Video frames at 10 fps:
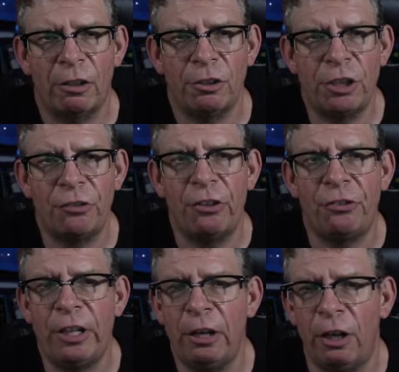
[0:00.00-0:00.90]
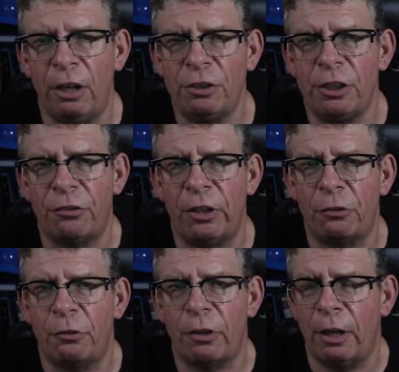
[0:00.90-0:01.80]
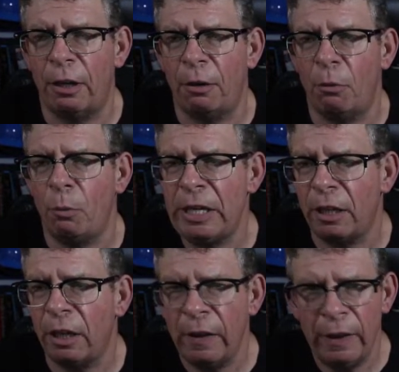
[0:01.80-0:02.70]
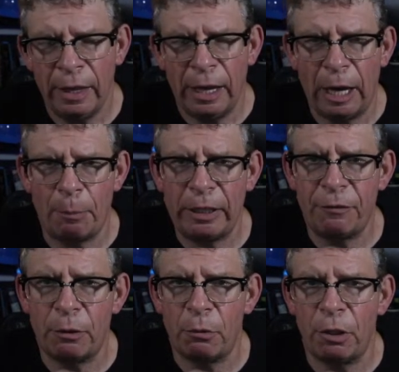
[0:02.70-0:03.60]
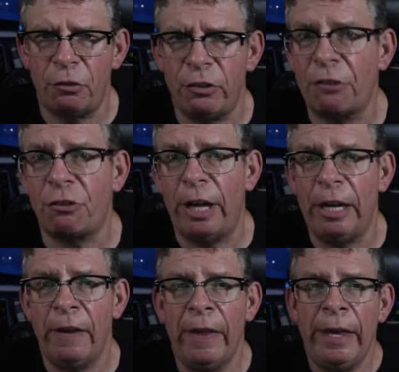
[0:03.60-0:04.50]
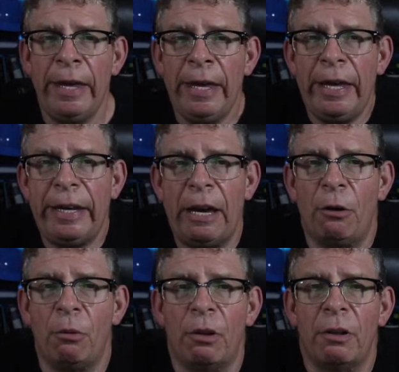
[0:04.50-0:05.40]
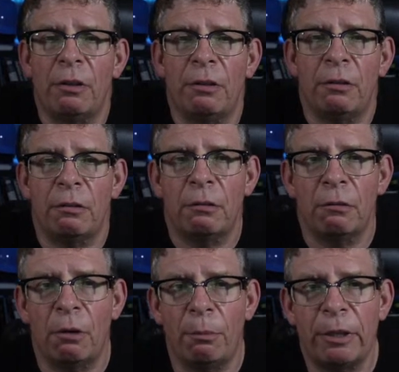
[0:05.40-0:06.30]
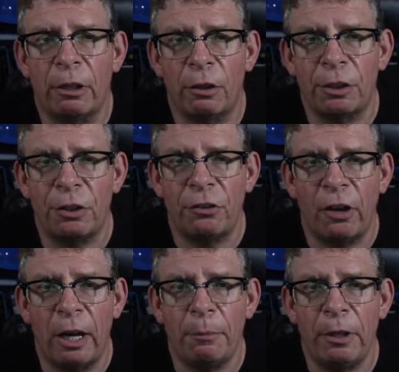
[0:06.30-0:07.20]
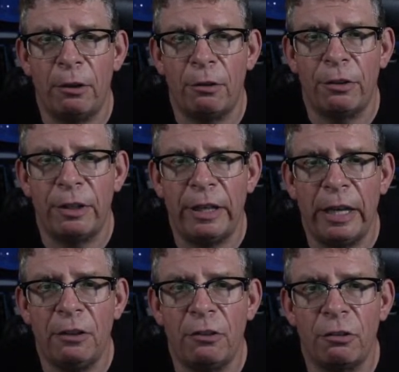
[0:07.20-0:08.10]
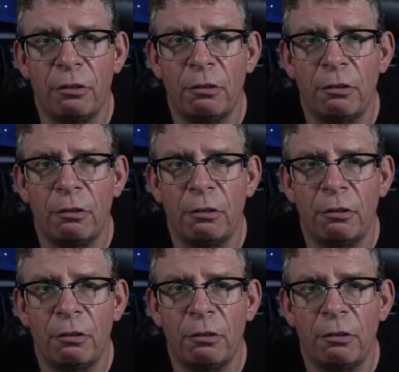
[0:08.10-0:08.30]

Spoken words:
just this year, just this week, I believe it was yesterday. Now, well, we can look at the time here, or the date.